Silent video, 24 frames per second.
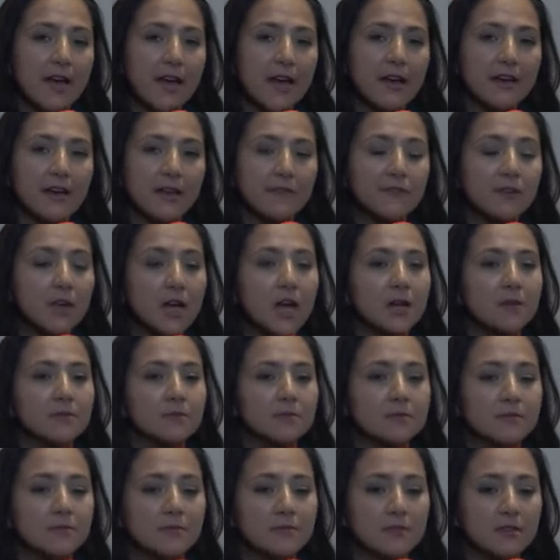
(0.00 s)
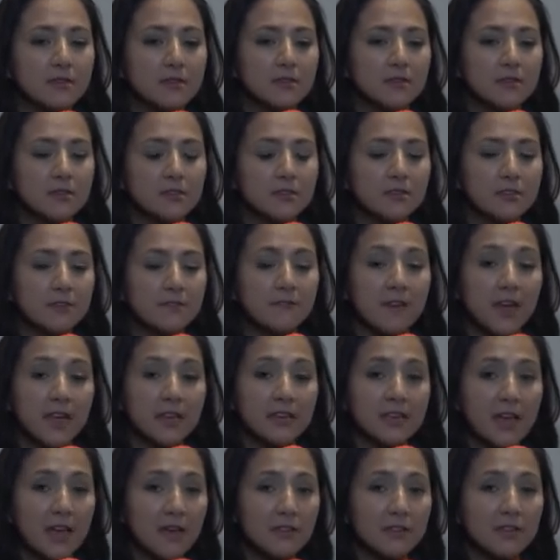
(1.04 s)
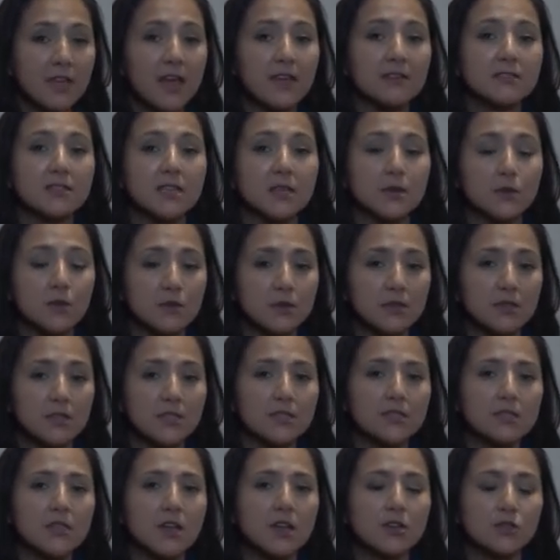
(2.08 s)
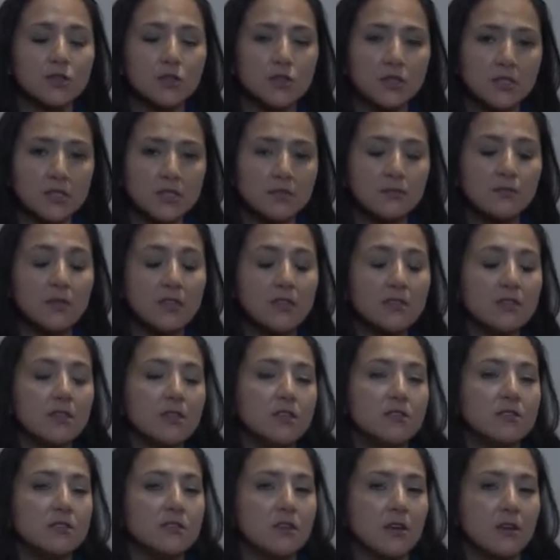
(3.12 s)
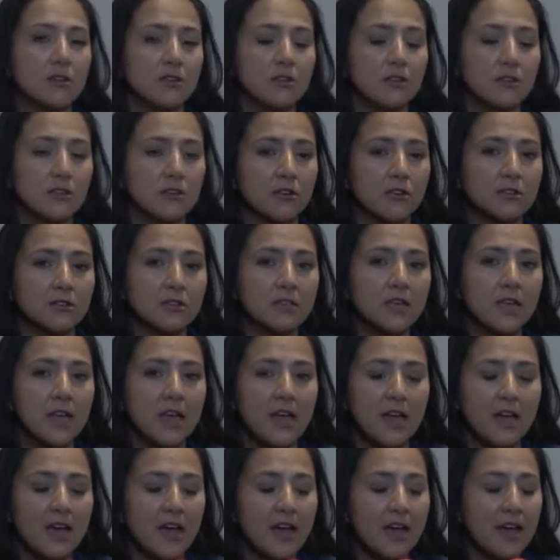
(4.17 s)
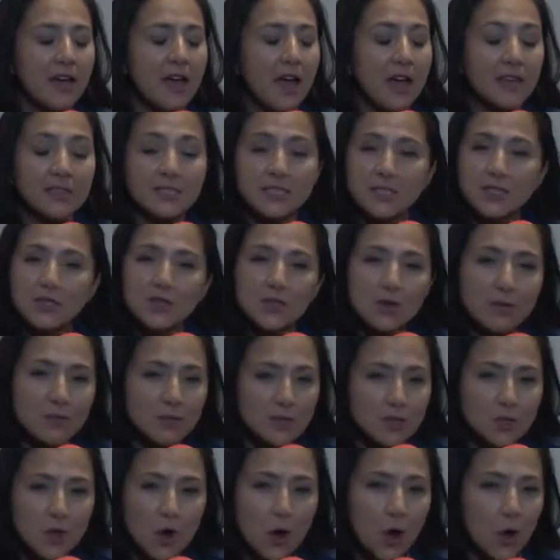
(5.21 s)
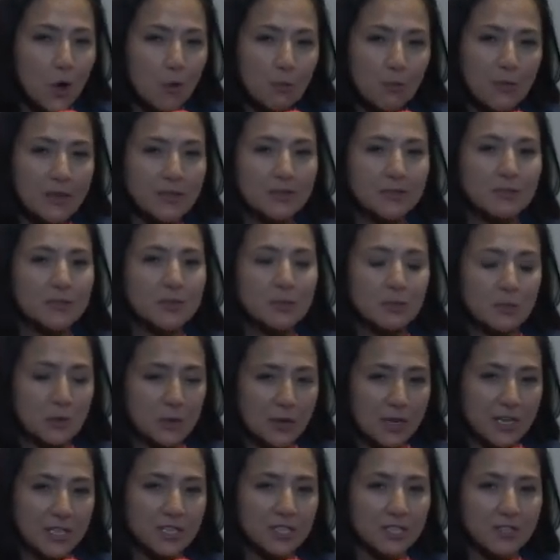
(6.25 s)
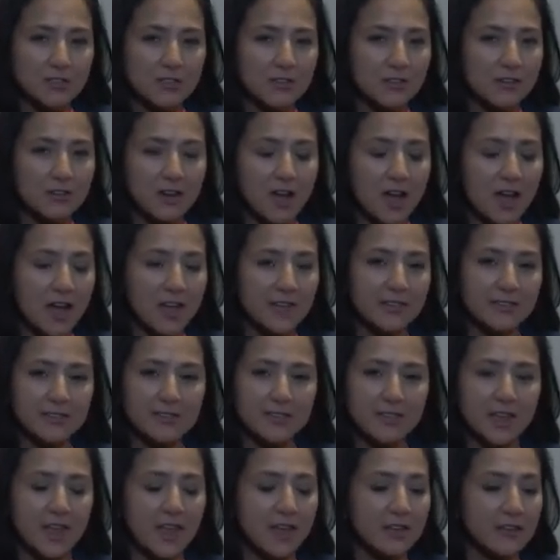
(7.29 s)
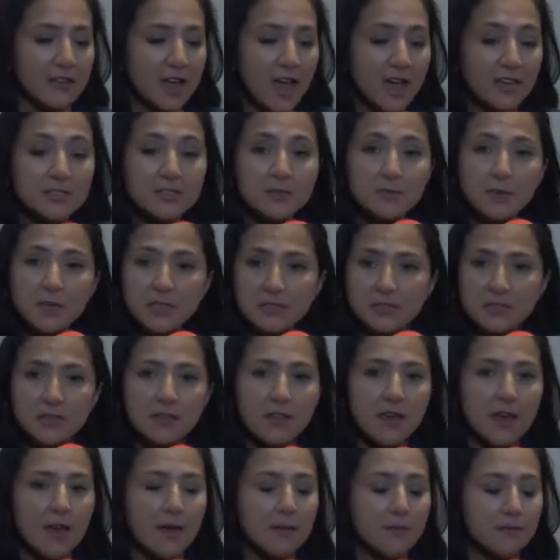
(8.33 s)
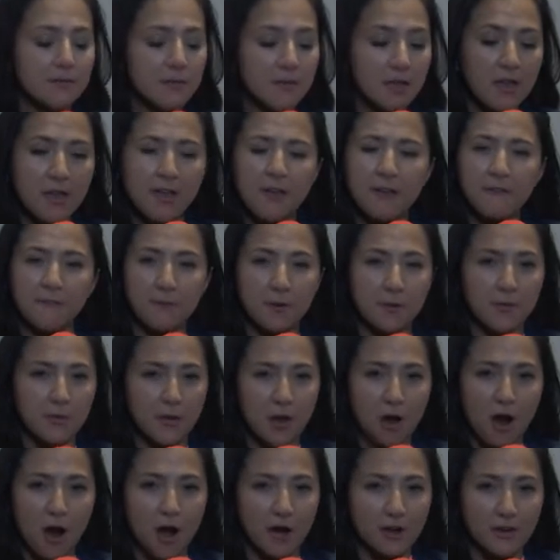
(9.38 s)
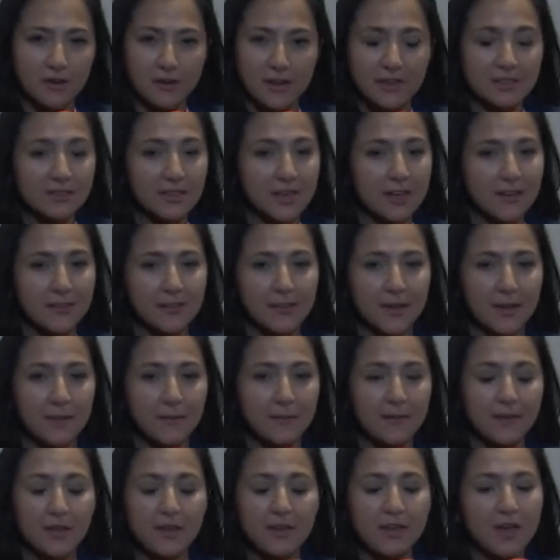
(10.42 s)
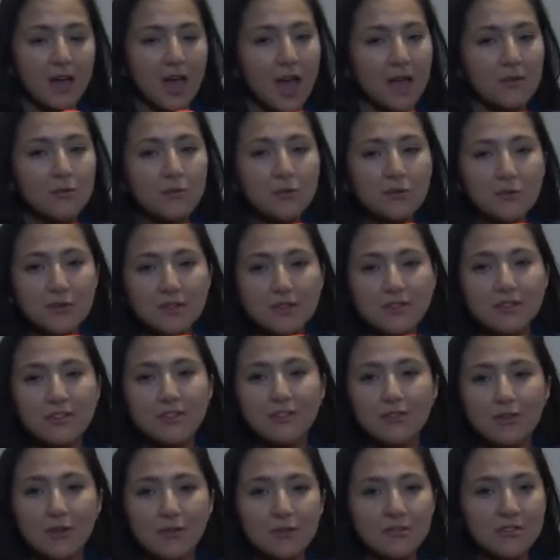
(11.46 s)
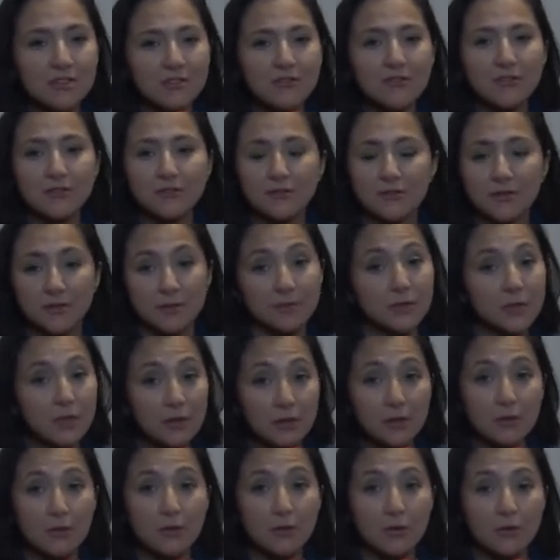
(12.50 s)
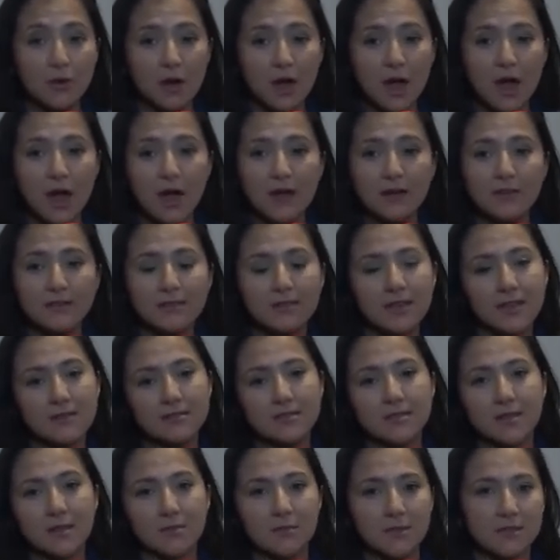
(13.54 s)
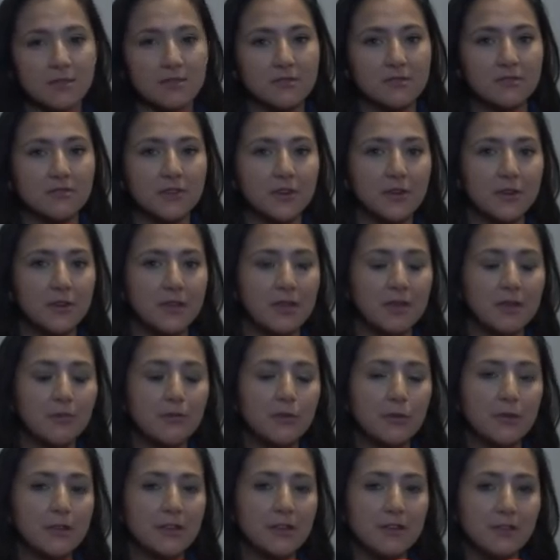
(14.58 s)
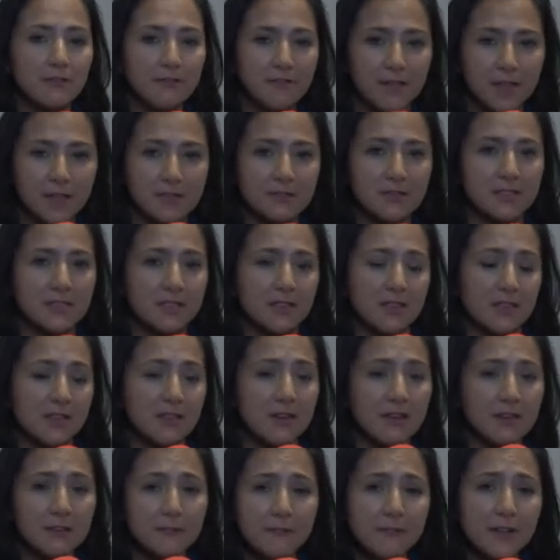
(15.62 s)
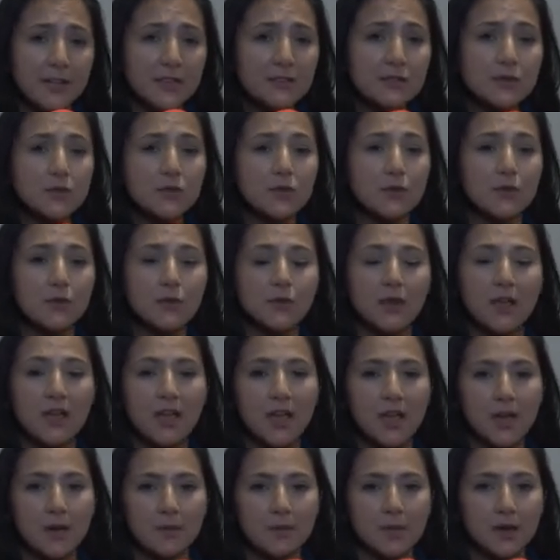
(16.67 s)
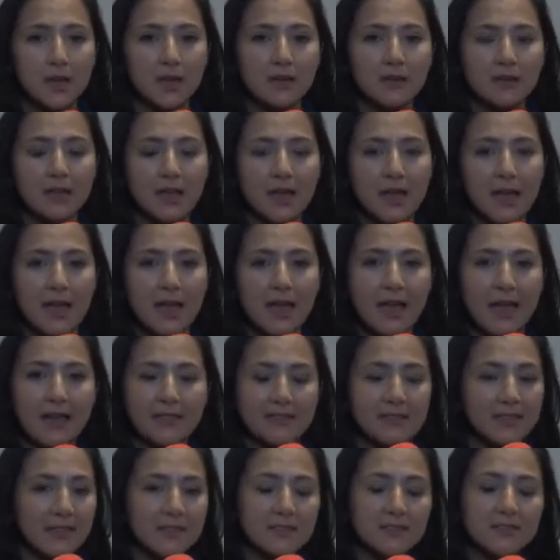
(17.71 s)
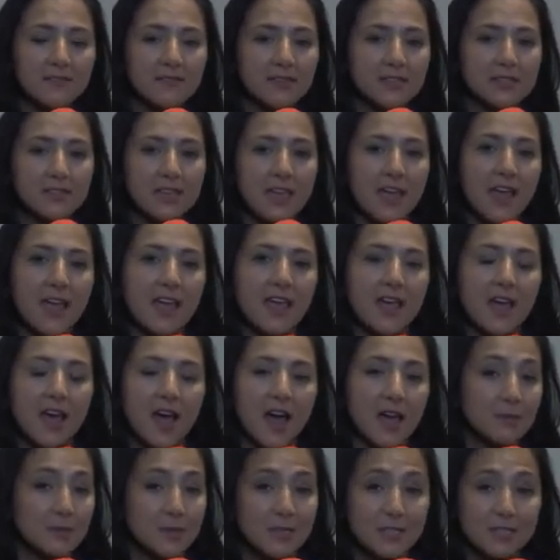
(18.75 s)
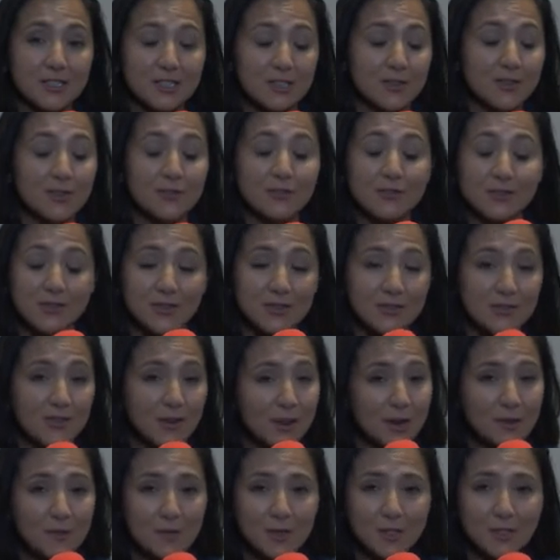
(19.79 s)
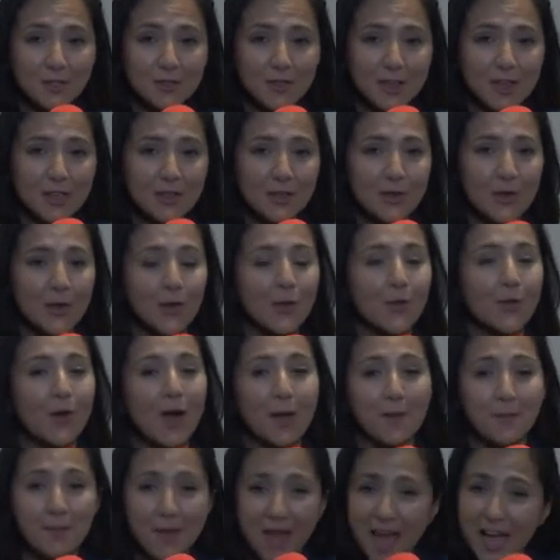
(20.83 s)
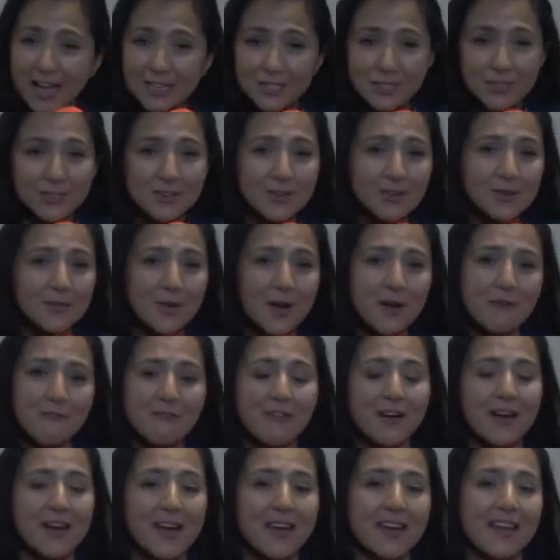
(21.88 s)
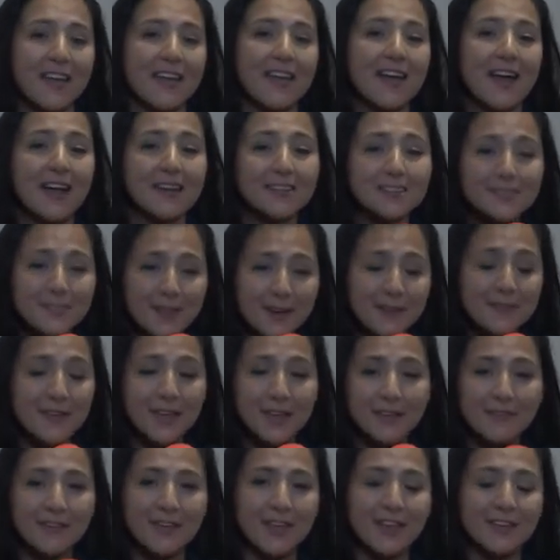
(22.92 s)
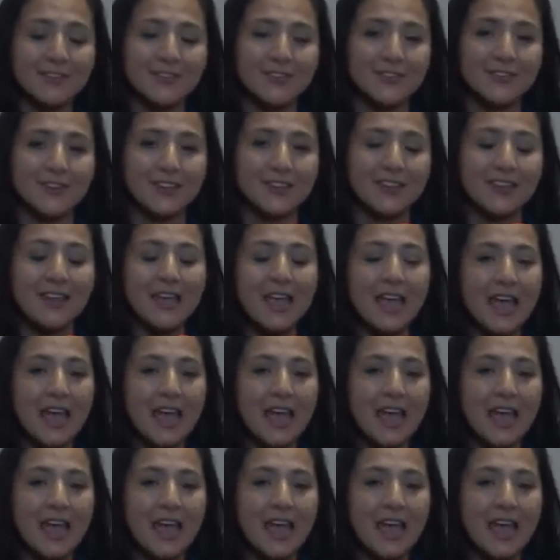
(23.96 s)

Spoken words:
I've come to find out as I go to these countries and meet these young girls, I see so much hope and inspiration in their eyes. And I speak to them from the heart and I tell them, I'm really no different from you. Yes, I'm in this very pretty, fancy flight suit, but at the end of the day, I'm still just very much like you. I'm passionate about flying. I love aviation.